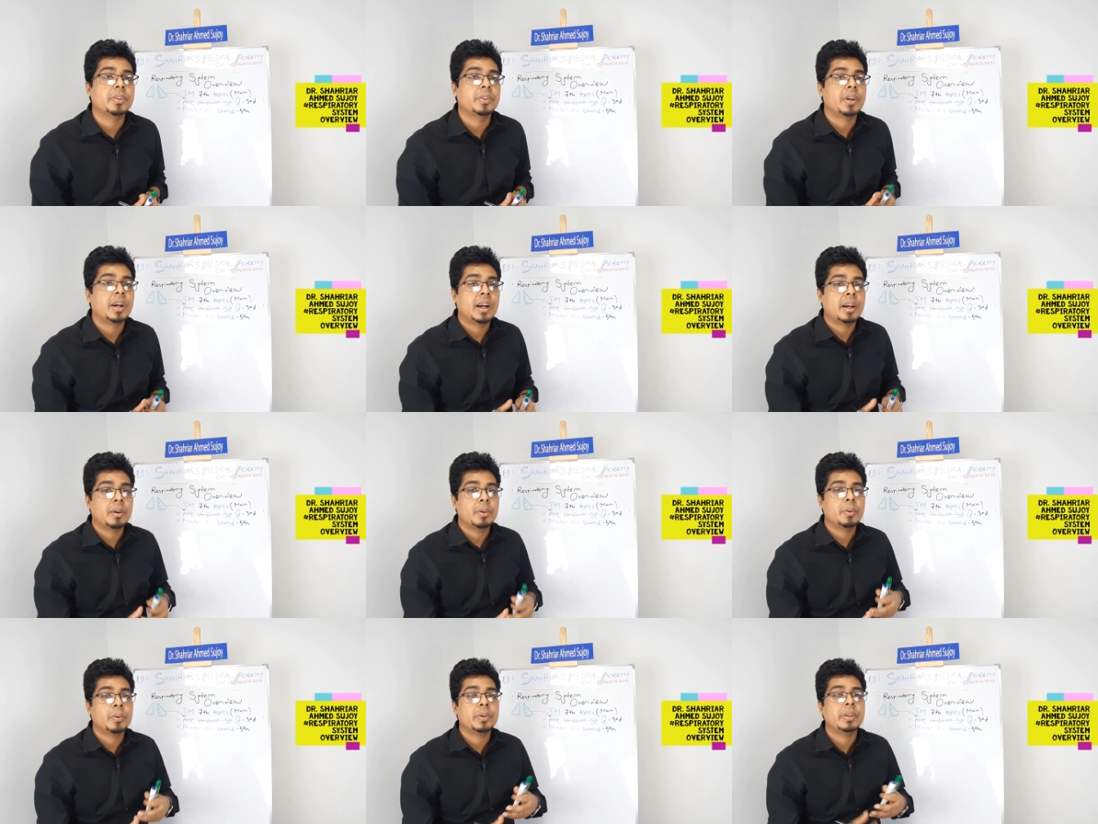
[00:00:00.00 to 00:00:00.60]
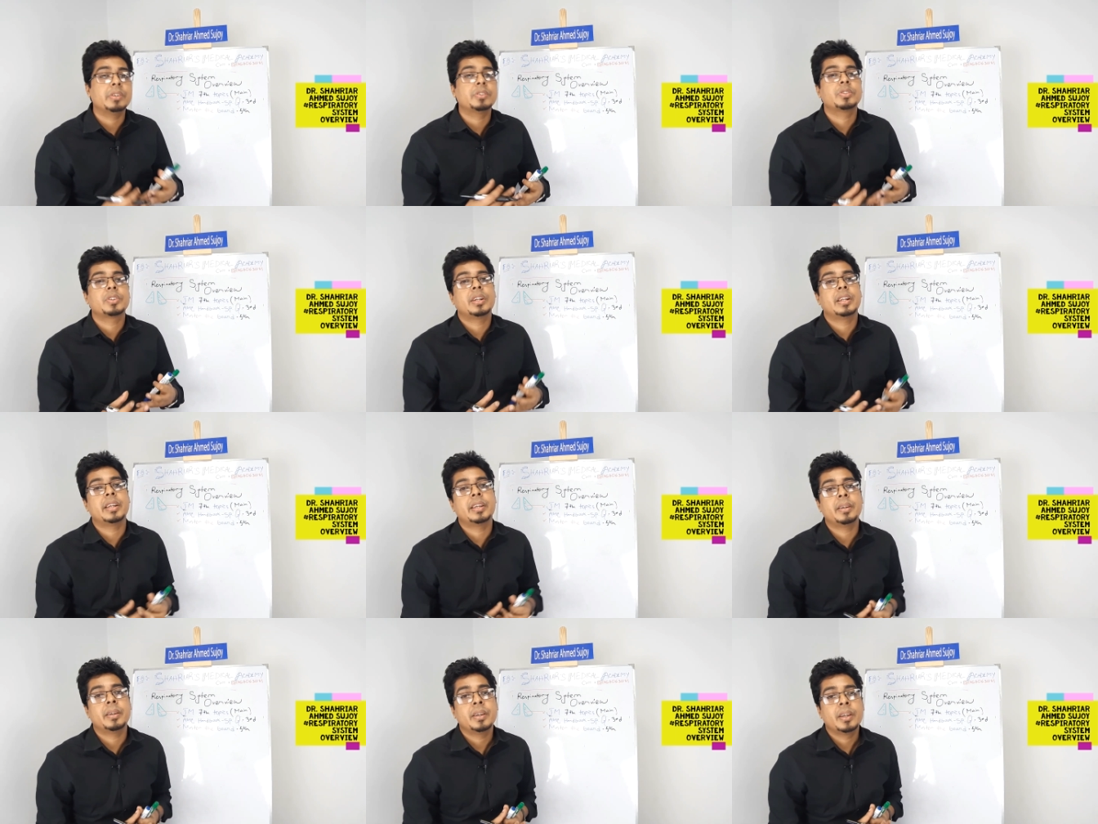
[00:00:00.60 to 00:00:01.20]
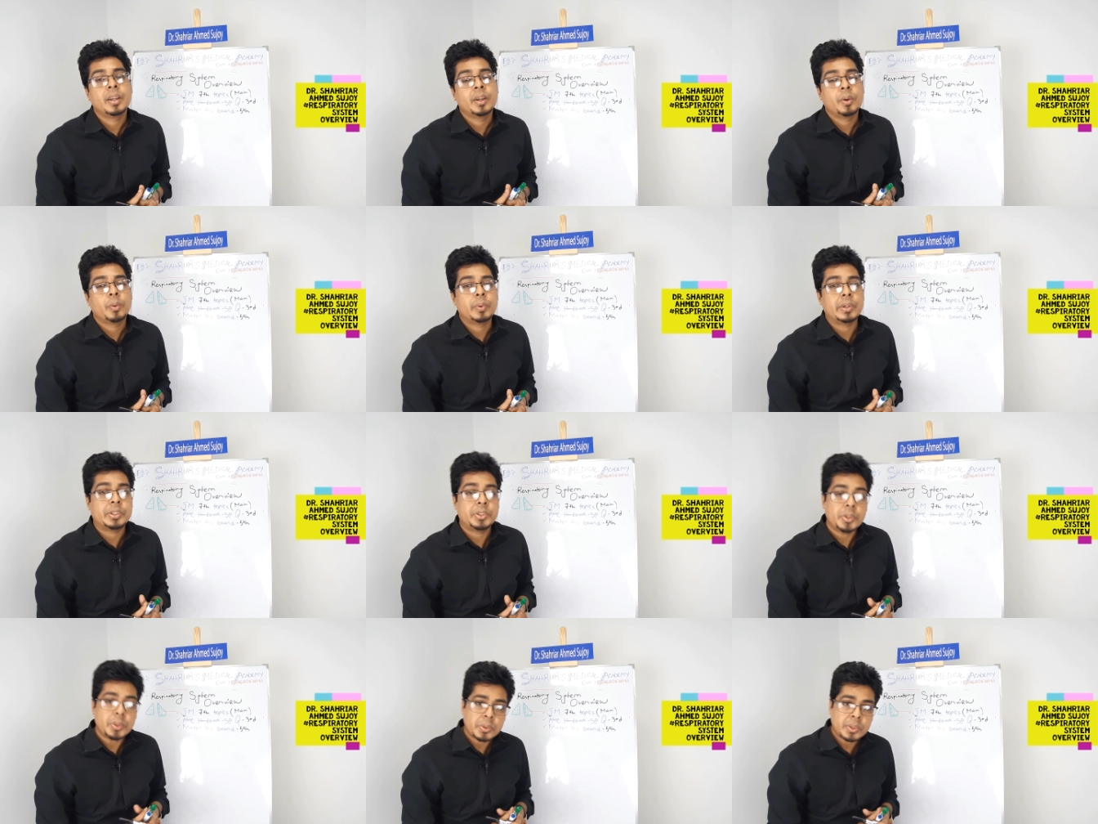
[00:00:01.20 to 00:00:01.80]
how usually
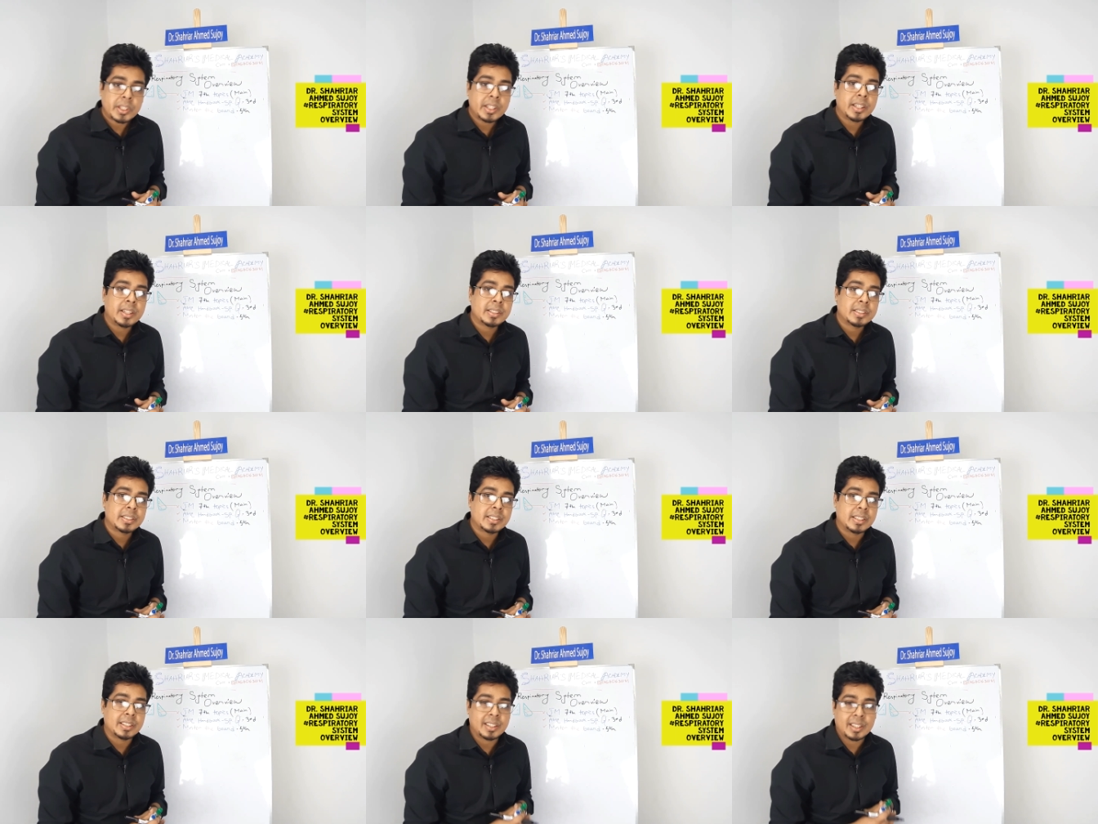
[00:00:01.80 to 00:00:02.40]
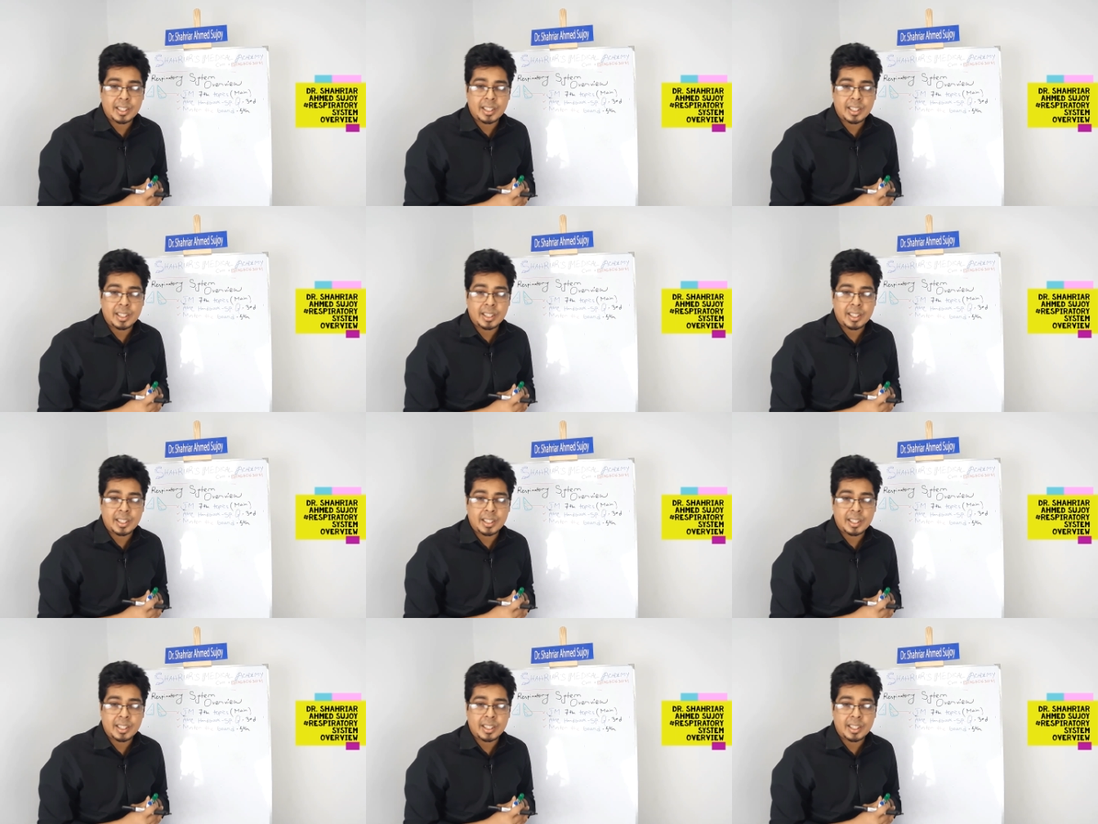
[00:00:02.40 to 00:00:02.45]
we do things in